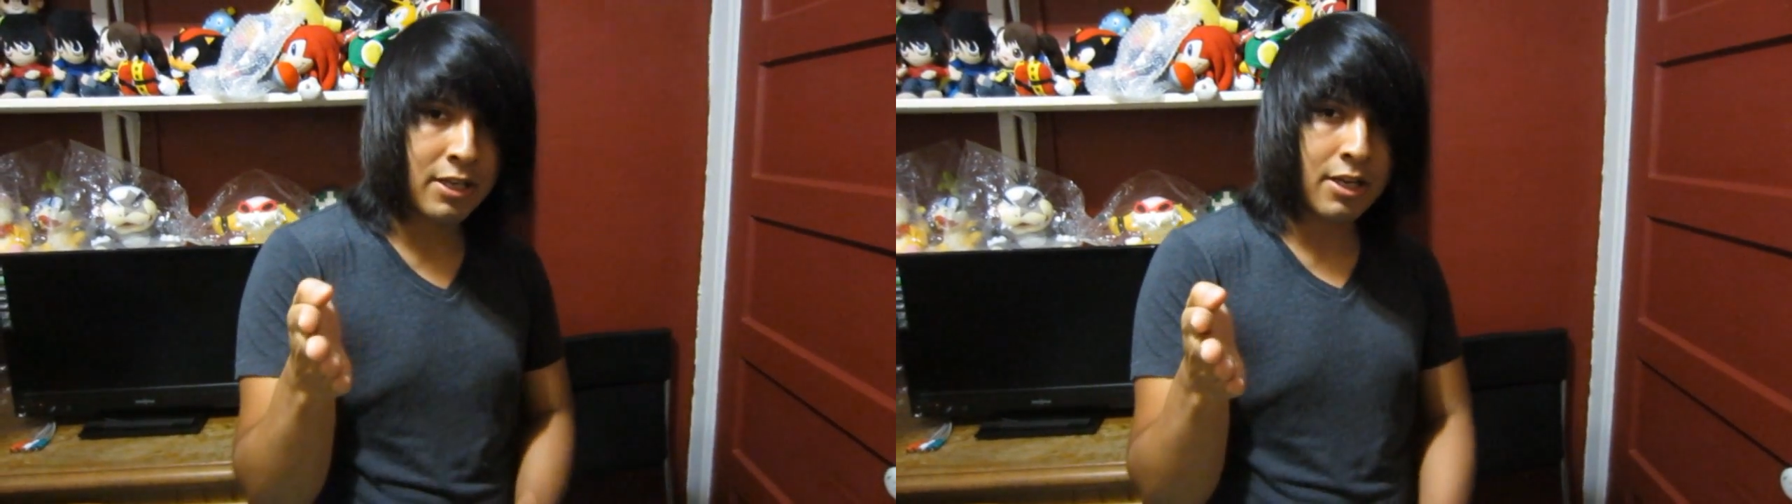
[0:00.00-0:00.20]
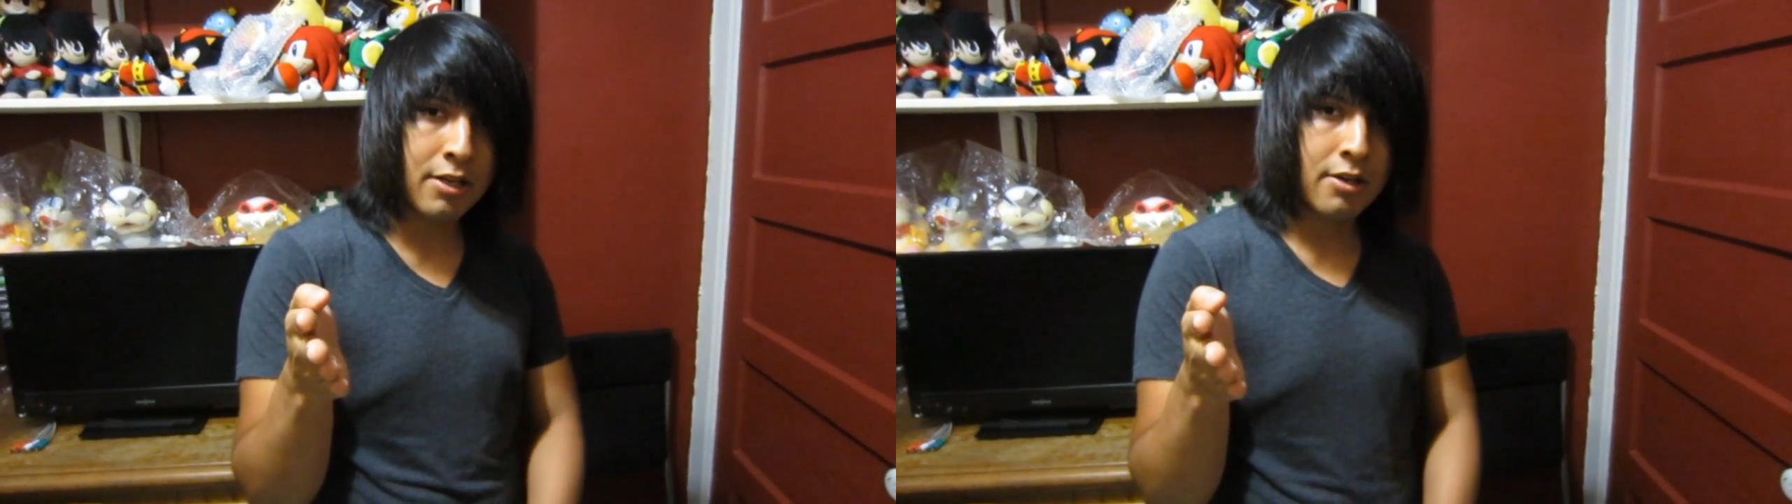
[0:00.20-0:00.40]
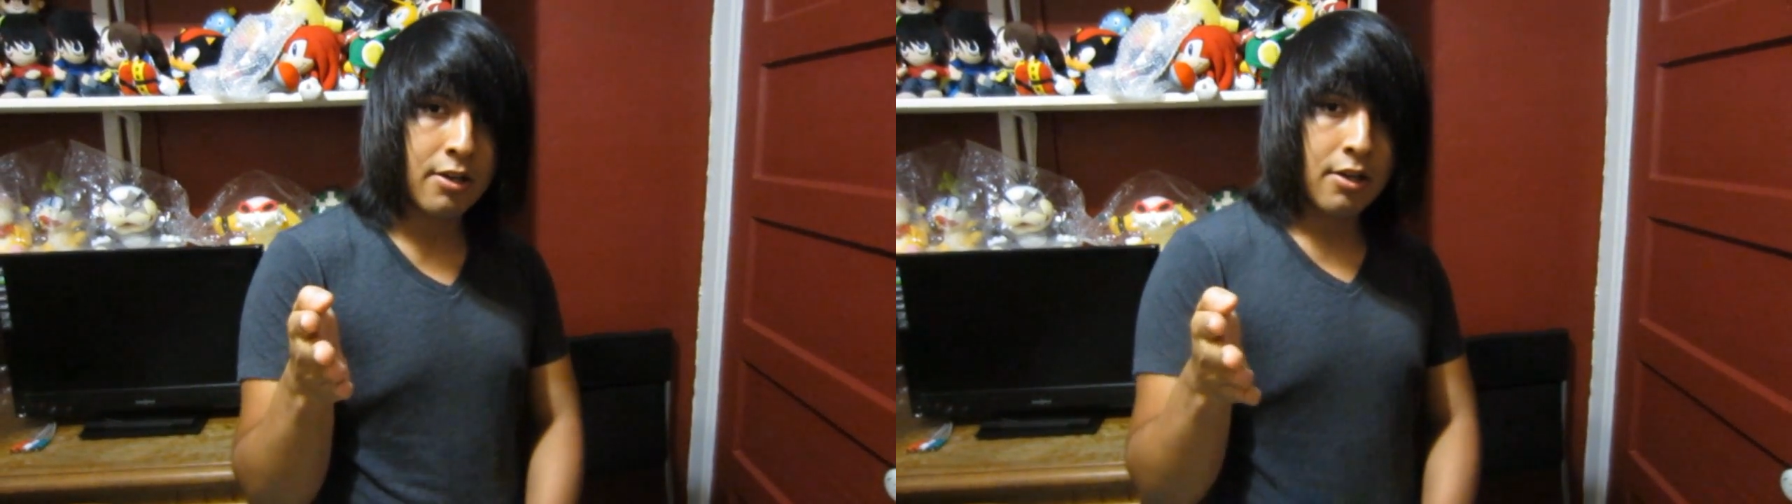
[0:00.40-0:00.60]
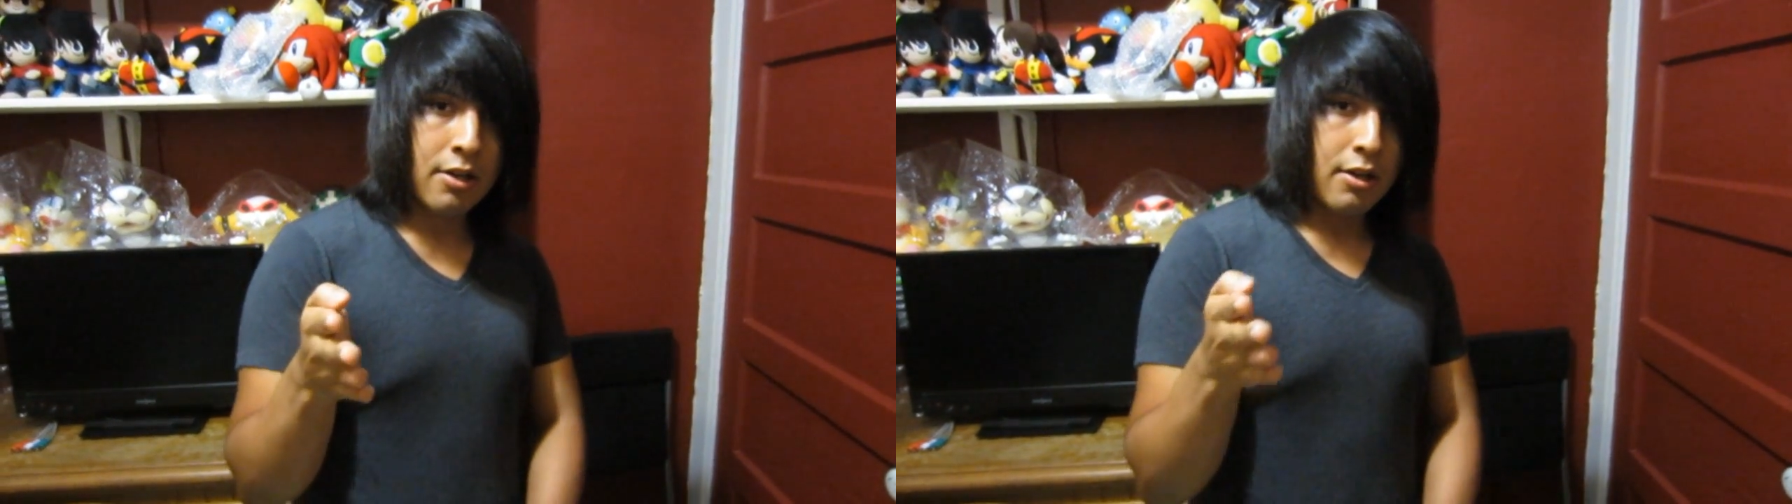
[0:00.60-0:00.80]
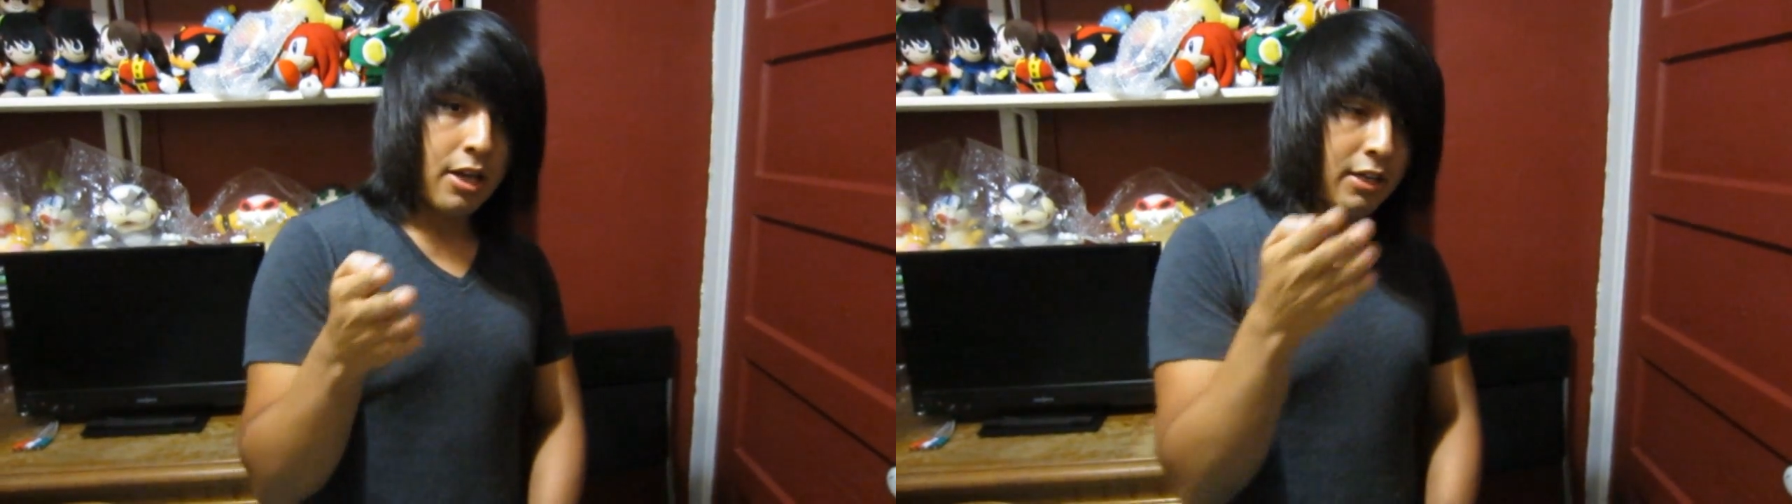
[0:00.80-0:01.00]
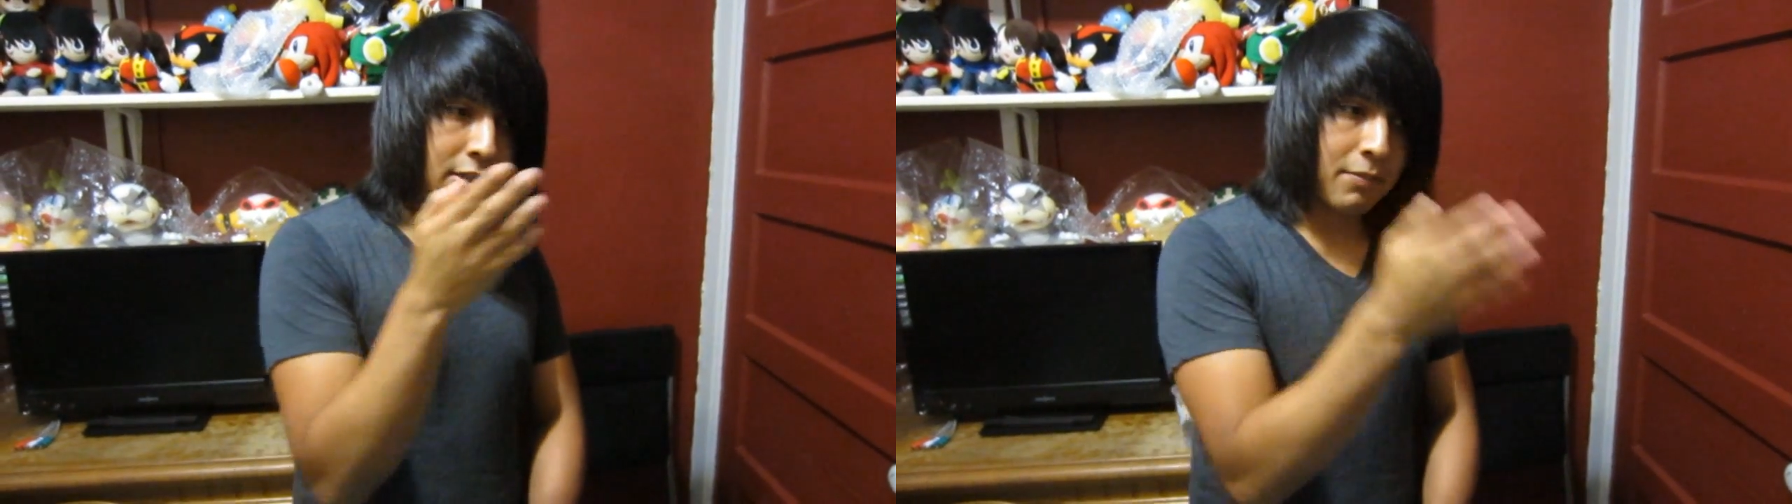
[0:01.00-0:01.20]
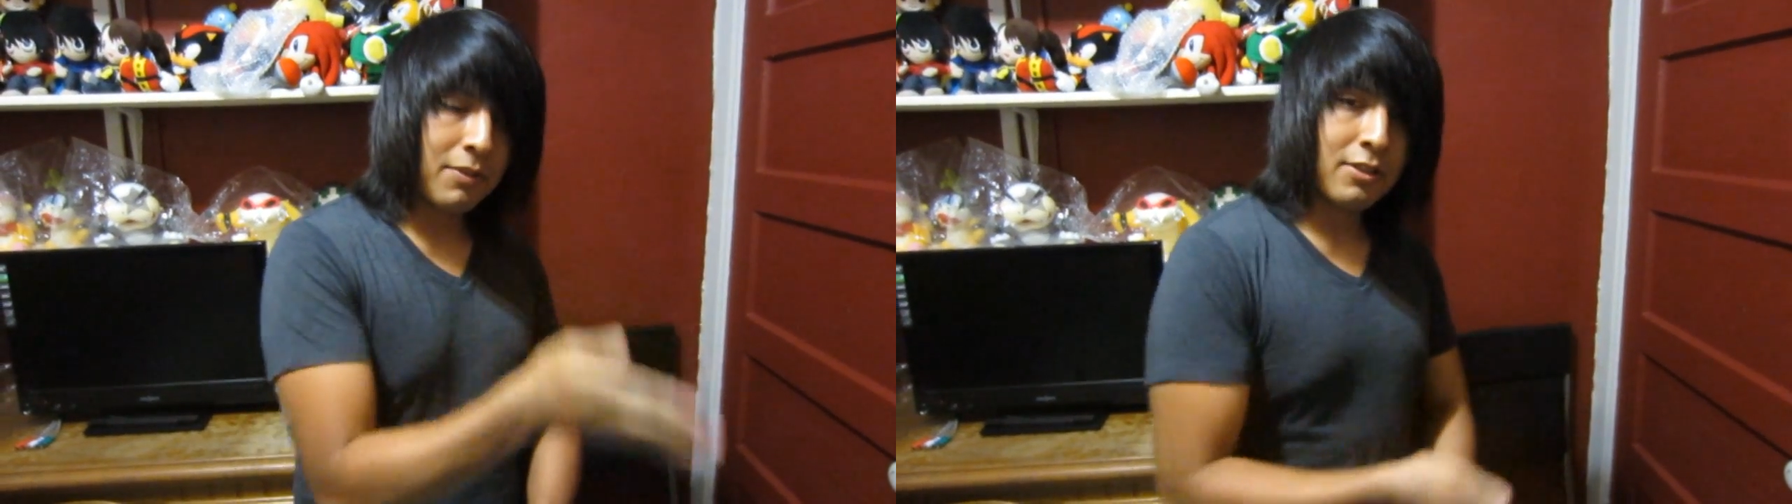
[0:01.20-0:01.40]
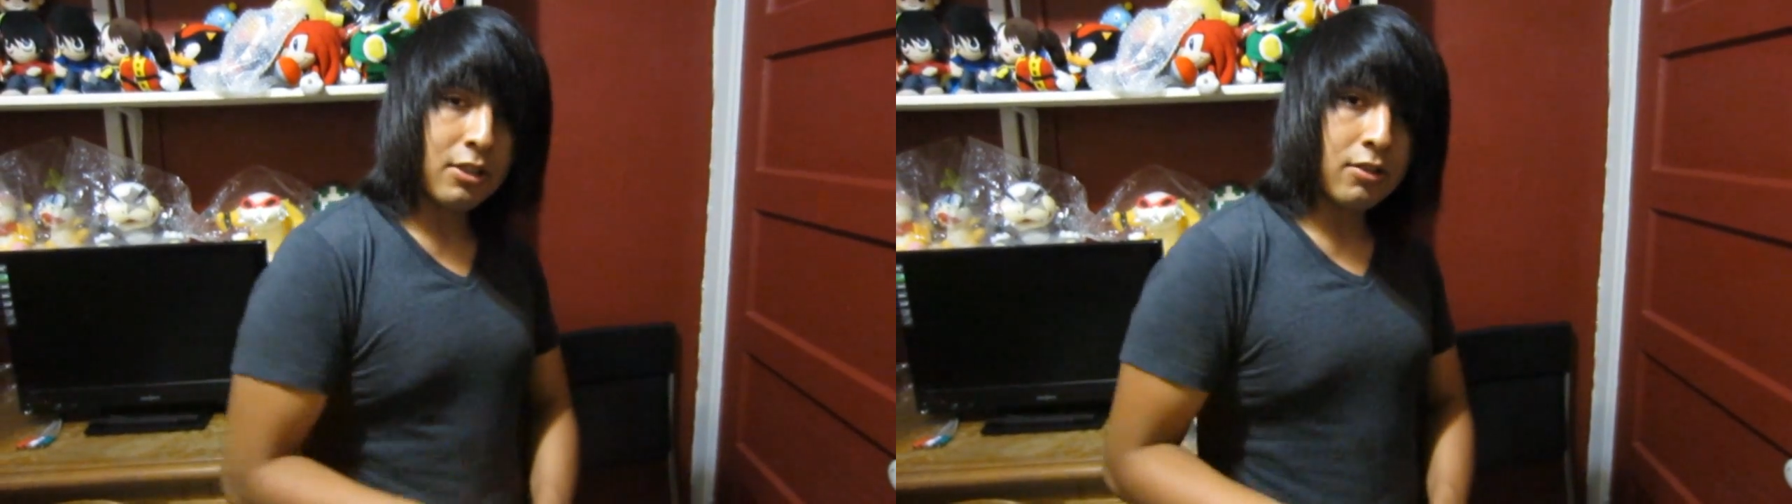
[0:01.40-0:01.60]
did,
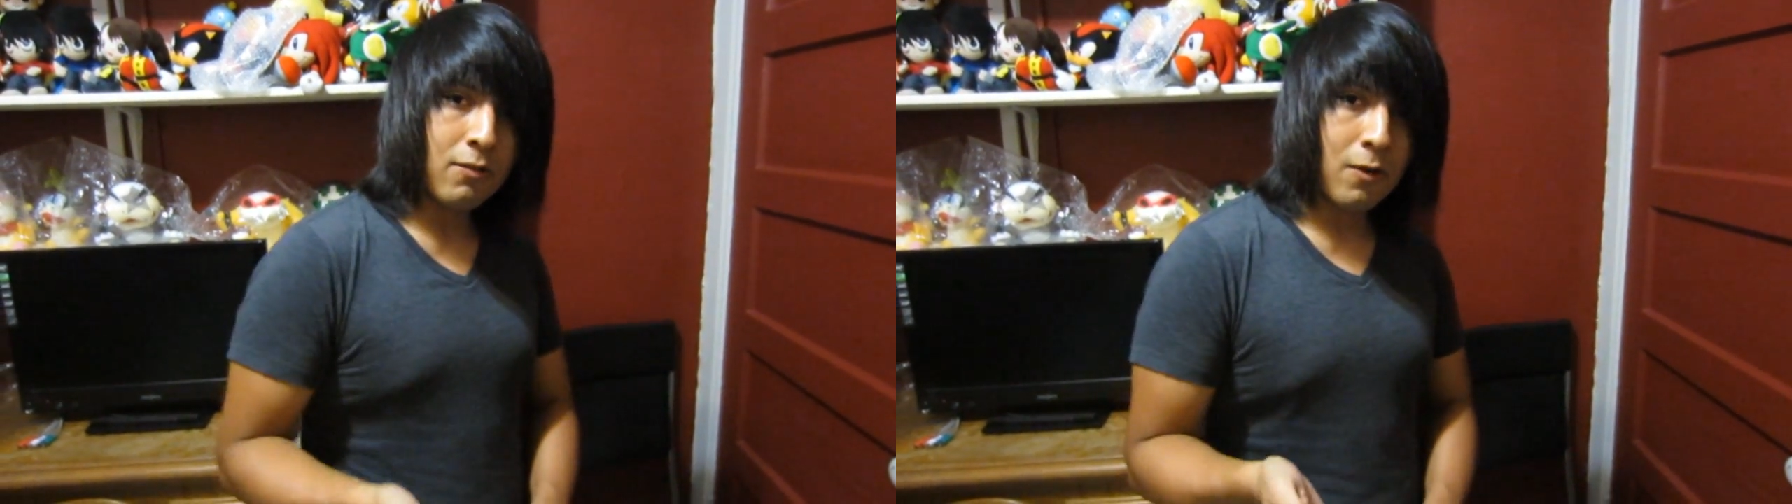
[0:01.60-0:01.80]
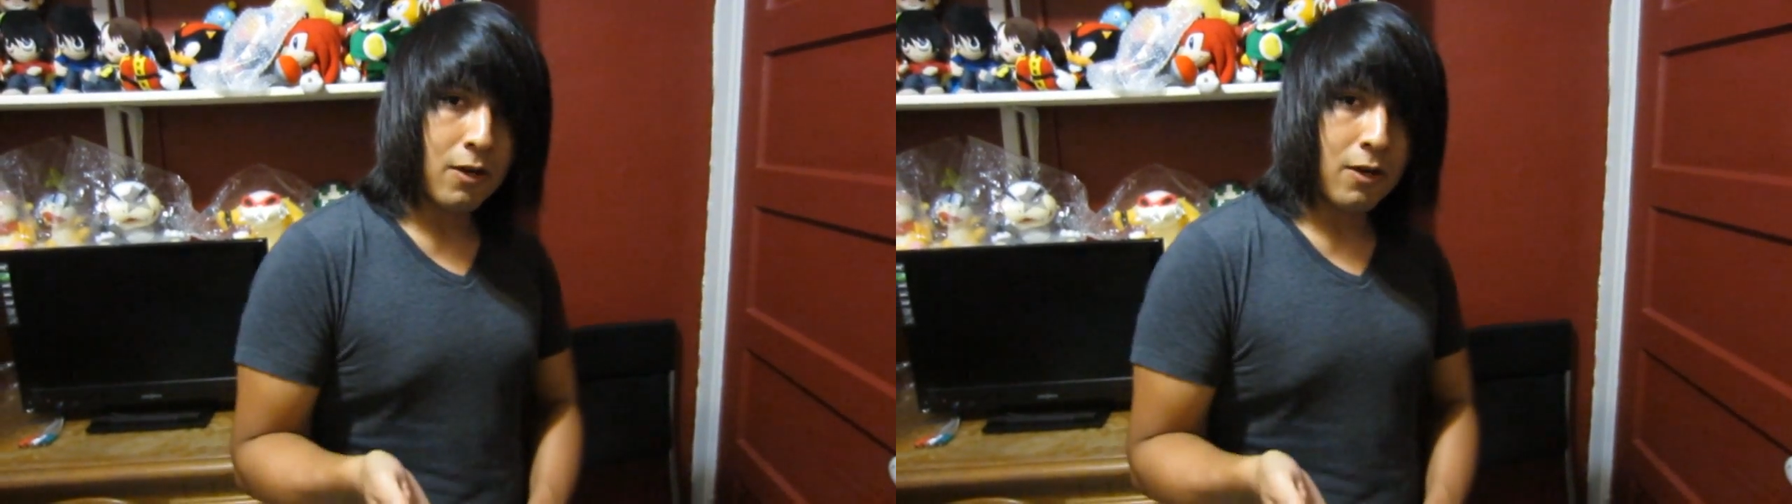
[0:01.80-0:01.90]
except the Zelda